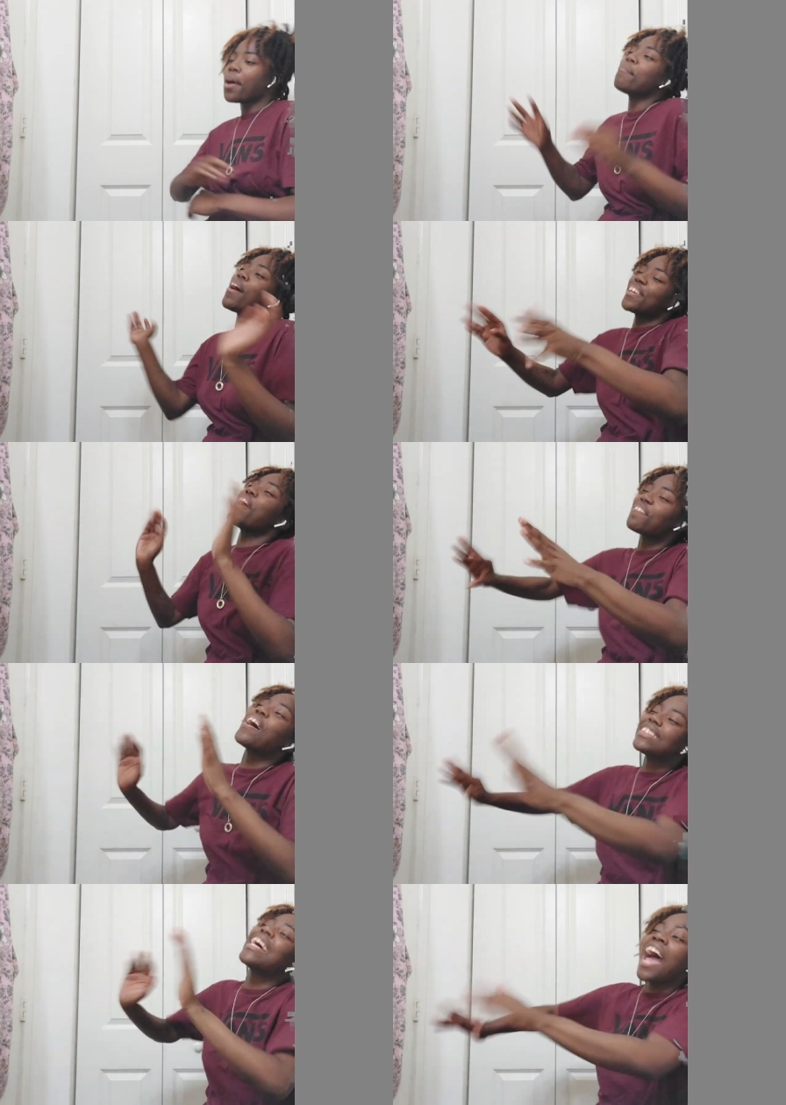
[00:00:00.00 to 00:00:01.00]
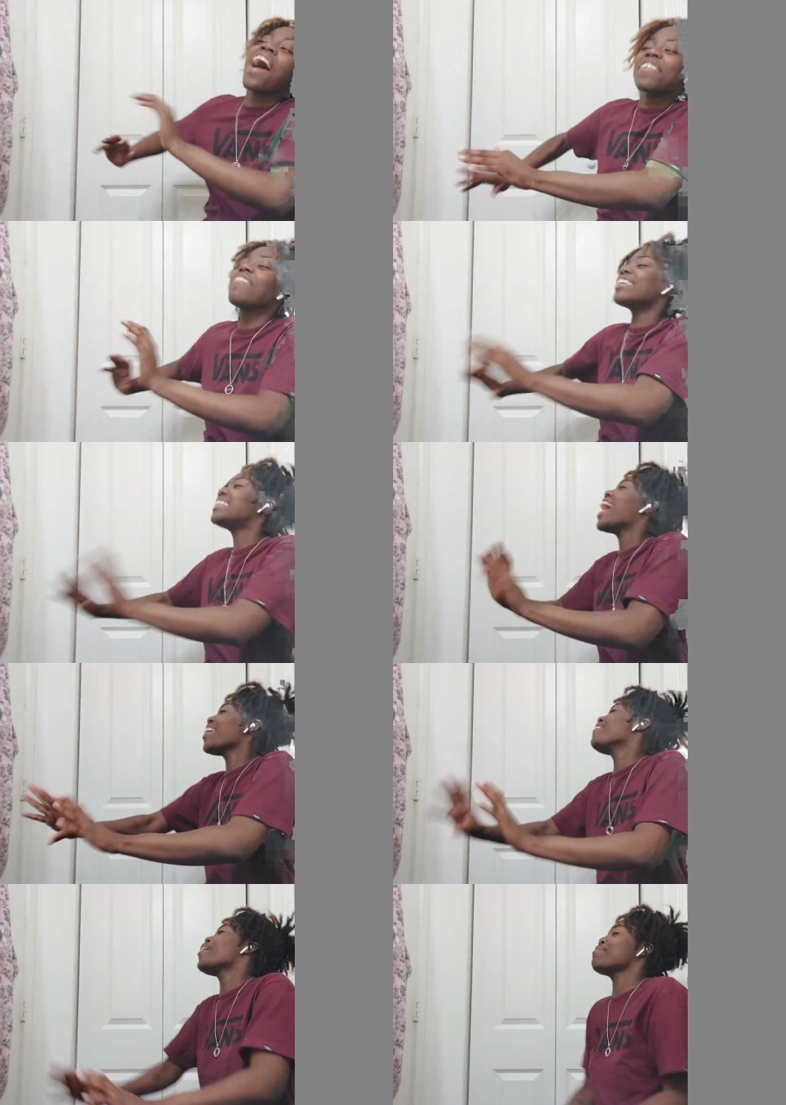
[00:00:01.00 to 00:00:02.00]
Come on, give her time. Give her
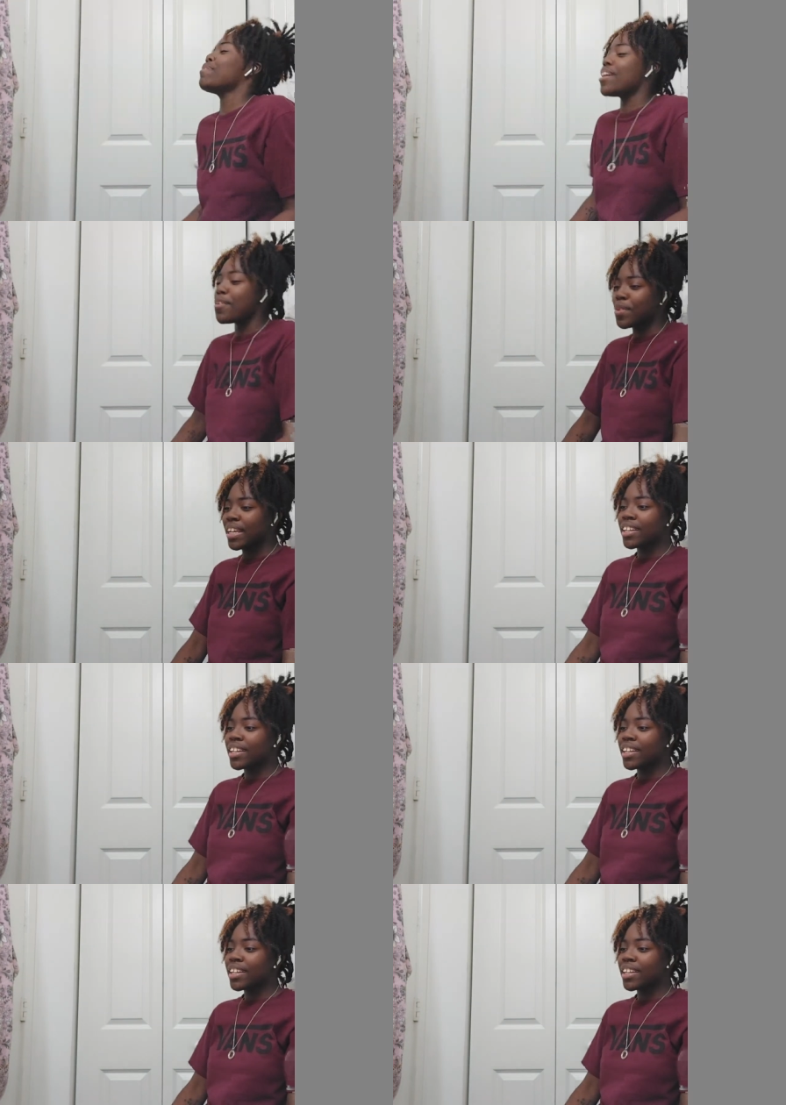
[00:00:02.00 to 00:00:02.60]
time to warm up.